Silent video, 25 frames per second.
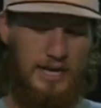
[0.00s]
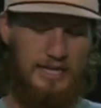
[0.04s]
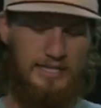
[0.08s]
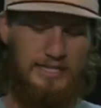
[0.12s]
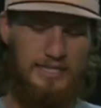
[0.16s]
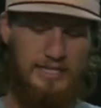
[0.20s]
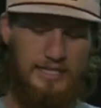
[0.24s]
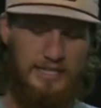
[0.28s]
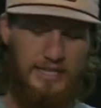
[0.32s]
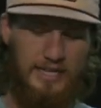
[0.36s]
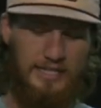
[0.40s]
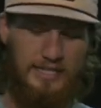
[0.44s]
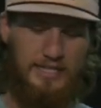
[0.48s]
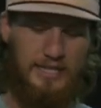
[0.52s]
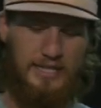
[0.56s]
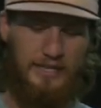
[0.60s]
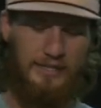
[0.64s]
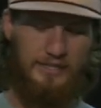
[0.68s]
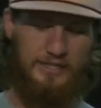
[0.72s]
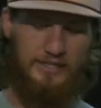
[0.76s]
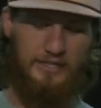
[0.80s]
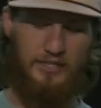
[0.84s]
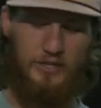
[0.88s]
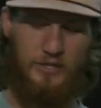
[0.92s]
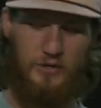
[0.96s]
Guys, He's going to
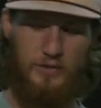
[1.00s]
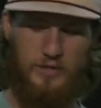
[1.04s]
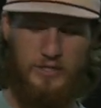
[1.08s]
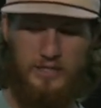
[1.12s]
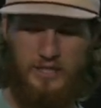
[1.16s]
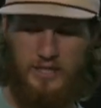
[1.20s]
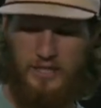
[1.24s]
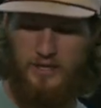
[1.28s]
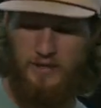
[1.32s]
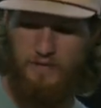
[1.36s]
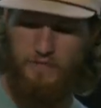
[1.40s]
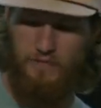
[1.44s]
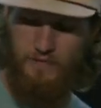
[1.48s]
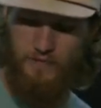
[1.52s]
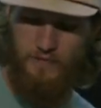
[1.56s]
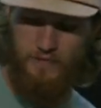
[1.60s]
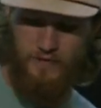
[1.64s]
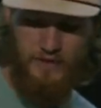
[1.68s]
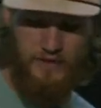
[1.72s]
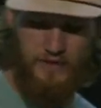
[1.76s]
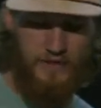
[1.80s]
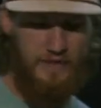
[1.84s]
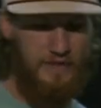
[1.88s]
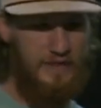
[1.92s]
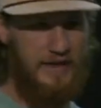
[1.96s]
tell us to do
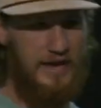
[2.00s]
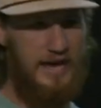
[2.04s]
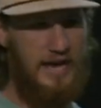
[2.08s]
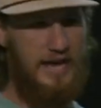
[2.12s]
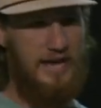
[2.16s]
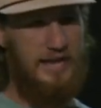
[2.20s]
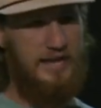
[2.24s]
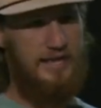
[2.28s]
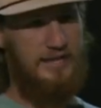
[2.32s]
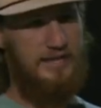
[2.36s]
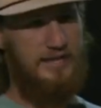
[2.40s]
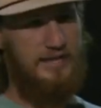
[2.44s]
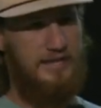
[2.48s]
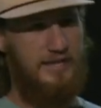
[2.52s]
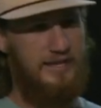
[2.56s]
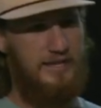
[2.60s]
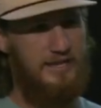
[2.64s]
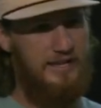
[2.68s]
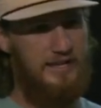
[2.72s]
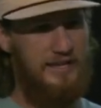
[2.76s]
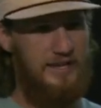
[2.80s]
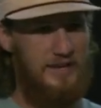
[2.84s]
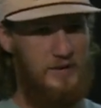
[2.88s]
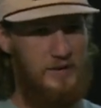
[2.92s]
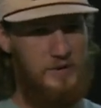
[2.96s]
stuff that
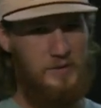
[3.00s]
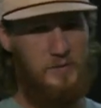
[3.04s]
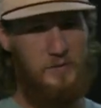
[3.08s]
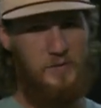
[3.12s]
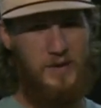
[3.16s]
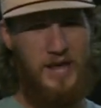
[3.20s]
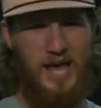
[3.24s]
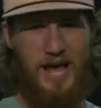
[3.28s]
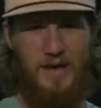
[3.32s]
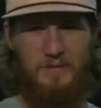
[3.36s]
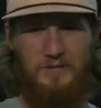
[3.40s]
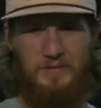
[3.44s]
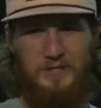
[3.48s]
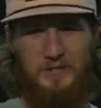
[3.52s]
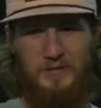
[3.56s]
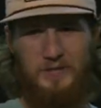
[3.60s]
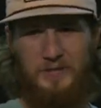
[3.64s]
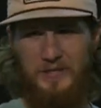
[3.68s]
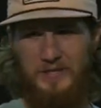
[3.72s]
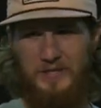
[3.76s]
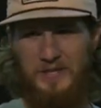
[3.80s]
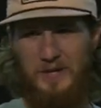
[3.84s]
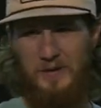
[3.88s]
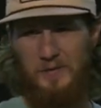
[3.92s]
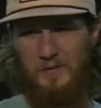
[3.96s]
we
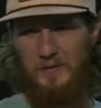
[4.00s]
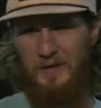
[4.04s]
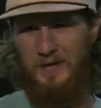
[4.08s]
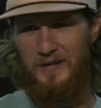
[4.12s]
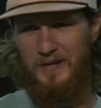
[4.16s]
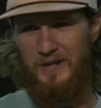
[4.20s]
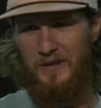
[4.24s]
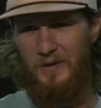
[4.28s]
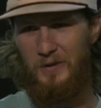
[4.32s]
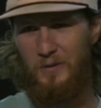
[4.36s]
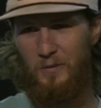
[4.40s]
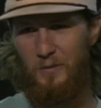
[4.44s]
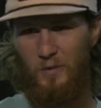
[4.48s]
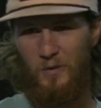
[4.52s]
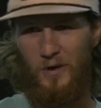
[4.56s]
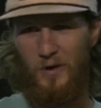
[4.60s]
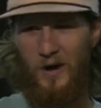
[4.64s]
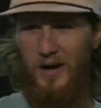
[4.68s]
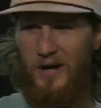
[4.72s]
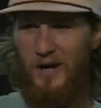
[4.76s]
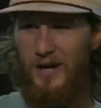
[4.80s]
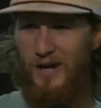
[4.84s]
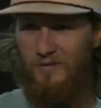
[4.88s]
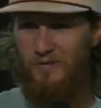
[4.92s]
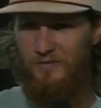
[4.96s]
absolutely don't want to do or we're
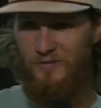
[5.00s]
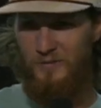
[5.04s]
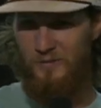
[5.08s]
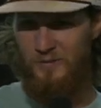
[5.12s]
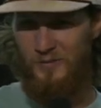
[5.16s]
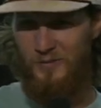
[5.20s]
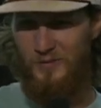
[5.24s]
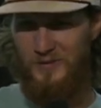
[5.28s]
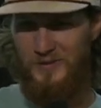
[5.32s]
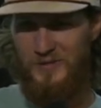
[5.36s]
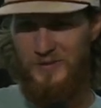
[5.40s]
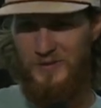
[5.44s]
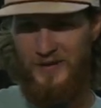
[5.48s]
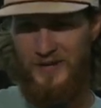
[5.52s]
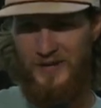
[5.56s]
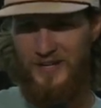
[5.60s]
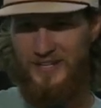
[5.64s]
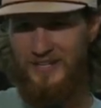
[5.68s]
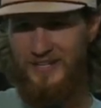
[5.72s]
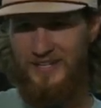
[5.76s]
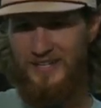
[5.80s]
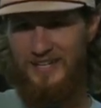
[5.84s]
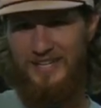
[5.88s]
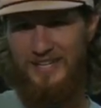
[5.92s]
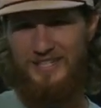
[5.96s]
not comfortable with
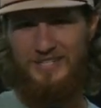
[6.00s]
doing.